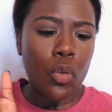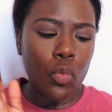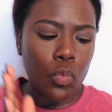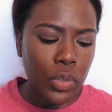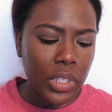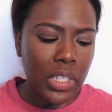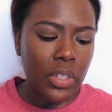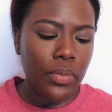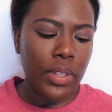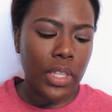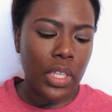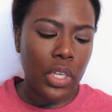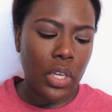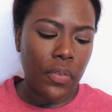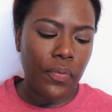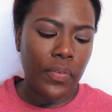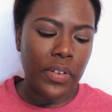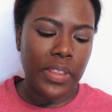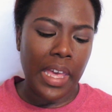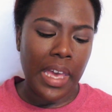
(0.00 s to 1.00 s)
Really, really
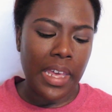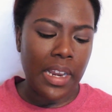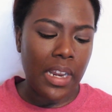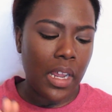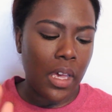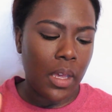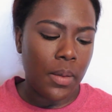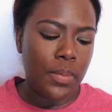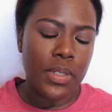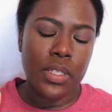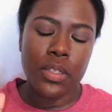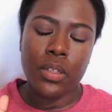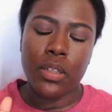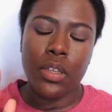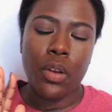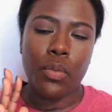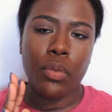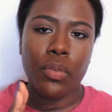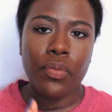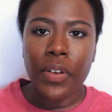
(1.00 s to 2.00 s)
good for that. It helps,
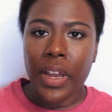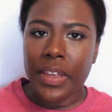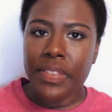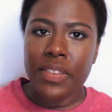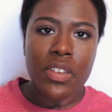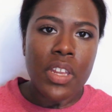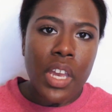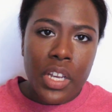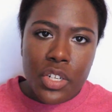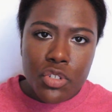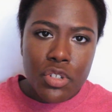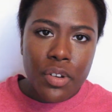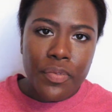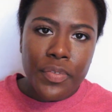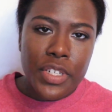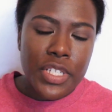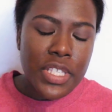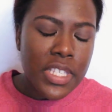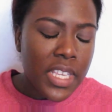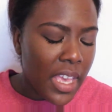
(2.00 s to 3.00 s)
you know, refine the texture
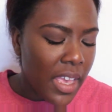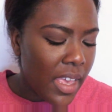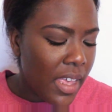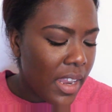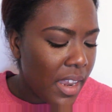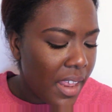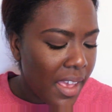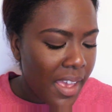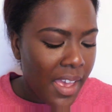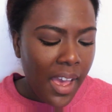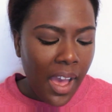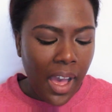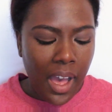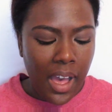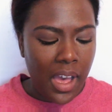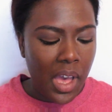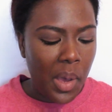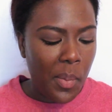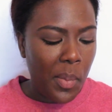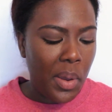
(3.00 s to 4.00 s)
of your skin,
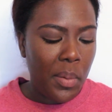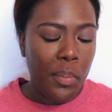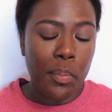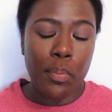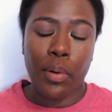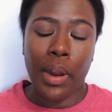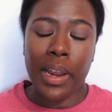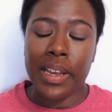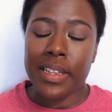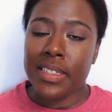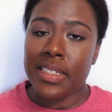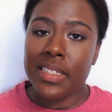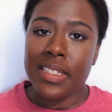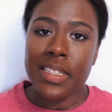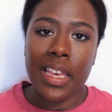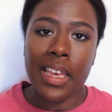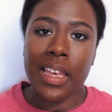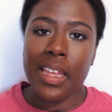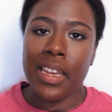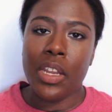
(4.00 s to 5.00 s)
brighten
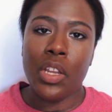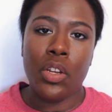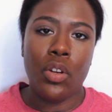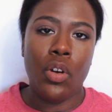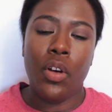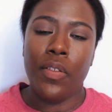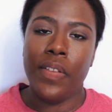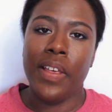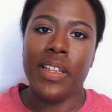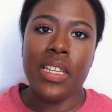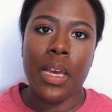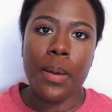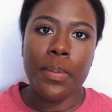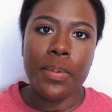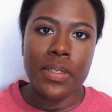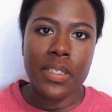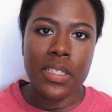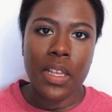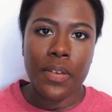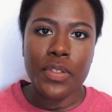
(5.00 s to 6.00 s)
skin and all that
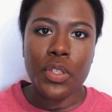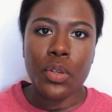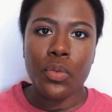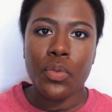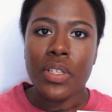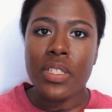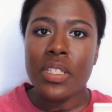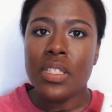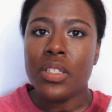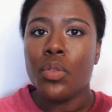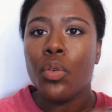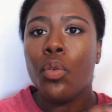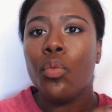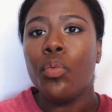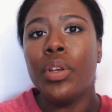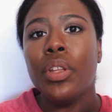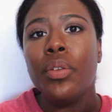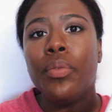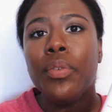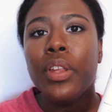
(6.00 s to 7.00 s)
type of stuff. So this is
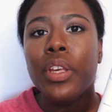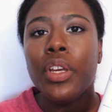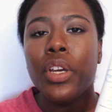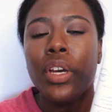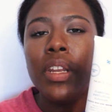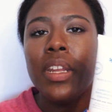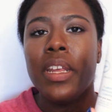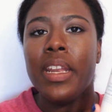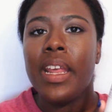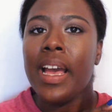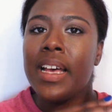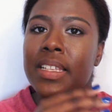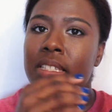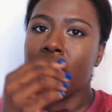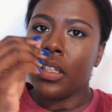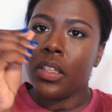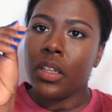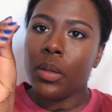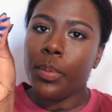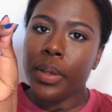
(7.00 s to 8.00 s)
really, really good, and it has
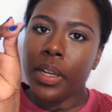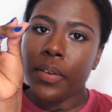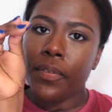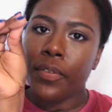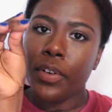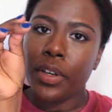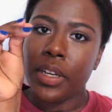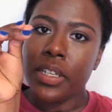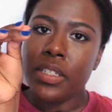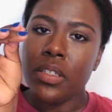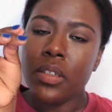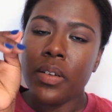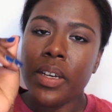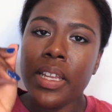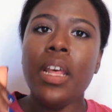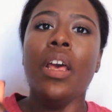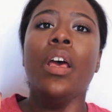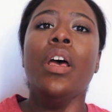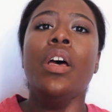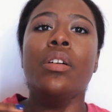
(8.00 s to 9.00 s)
a little bit of grit to
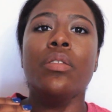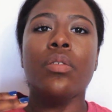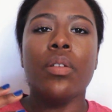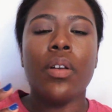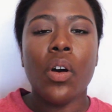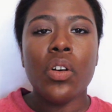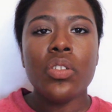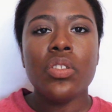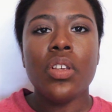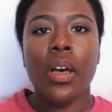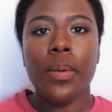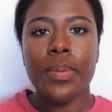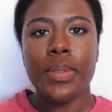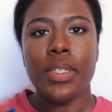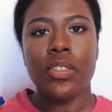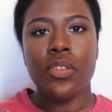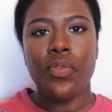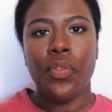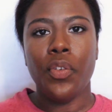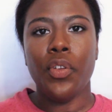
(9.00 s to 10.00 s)
it. So it also helps
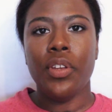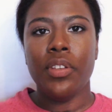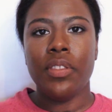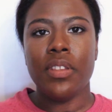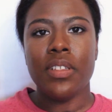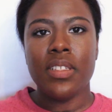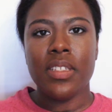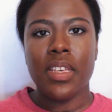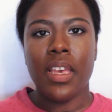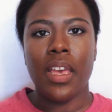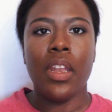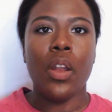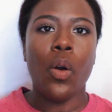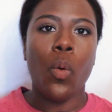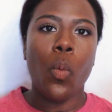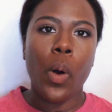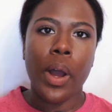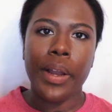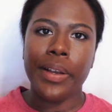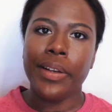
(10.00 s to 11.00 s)
exfoliate the skin
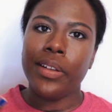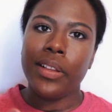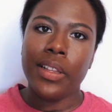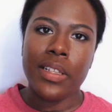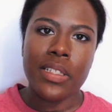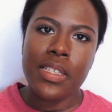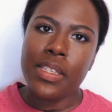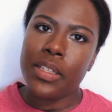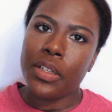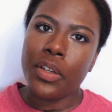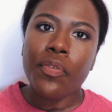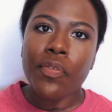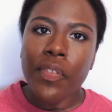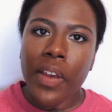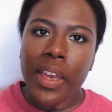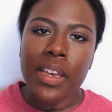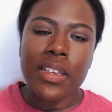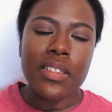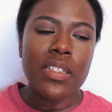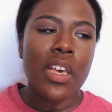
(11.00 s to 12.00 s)
while you're cleansing your
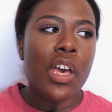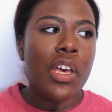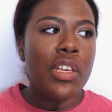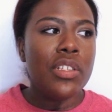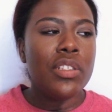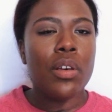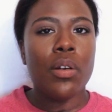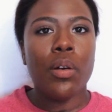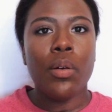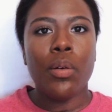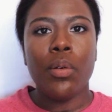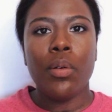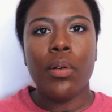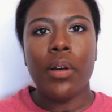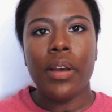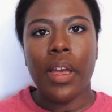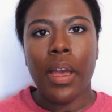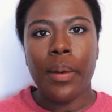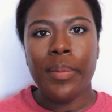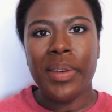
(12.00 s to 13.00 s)
face. So,
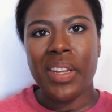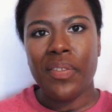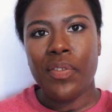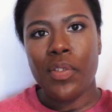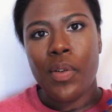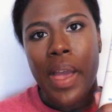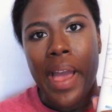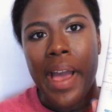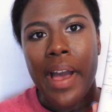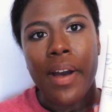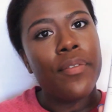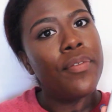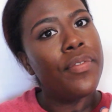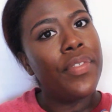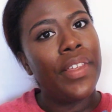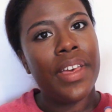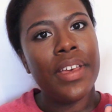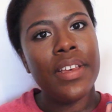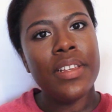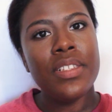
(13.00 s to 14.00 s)
I mean, if you have
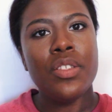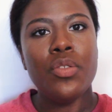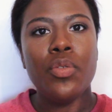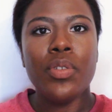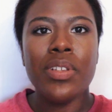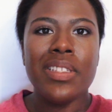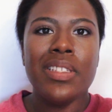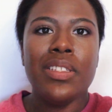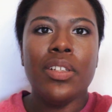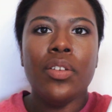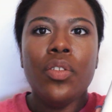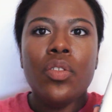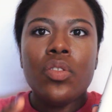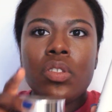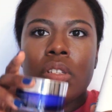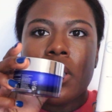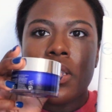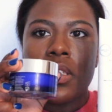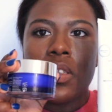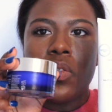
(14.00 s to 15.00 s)
this, you can still
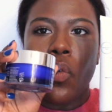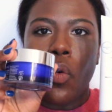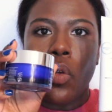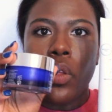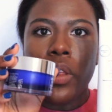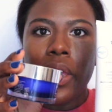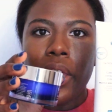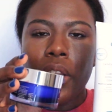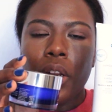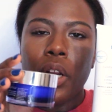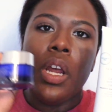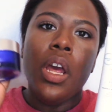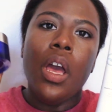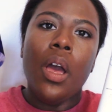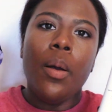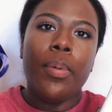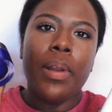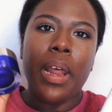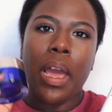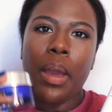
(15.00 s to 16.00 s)
use an exfoliator,
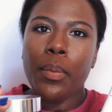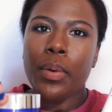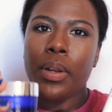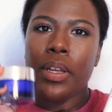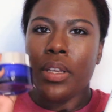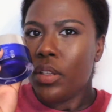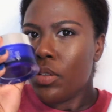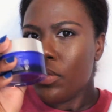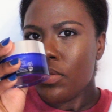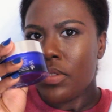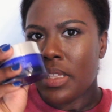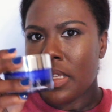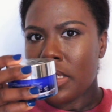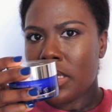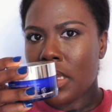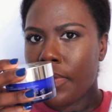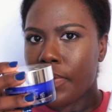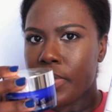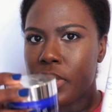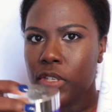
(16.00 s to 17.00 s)
but I wouldn't use
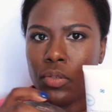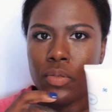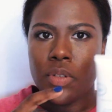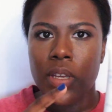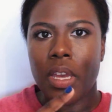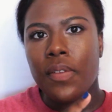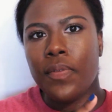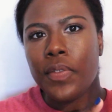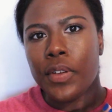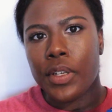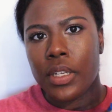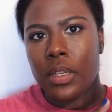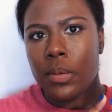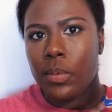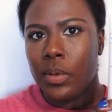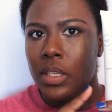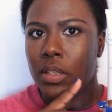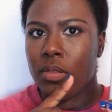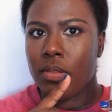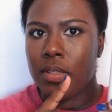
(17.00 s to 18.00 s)
this every single day if you're gonna
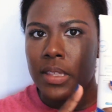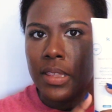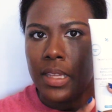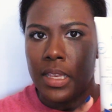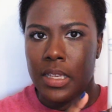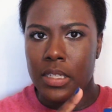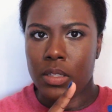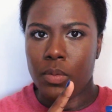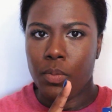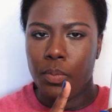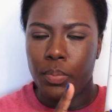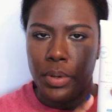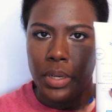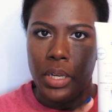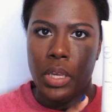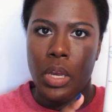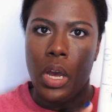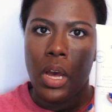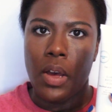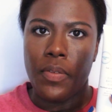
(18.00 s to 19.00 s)
be using this
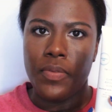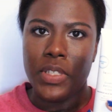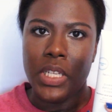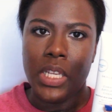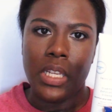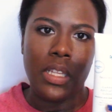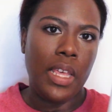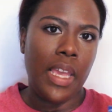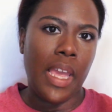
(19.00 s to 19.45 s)
pretty often.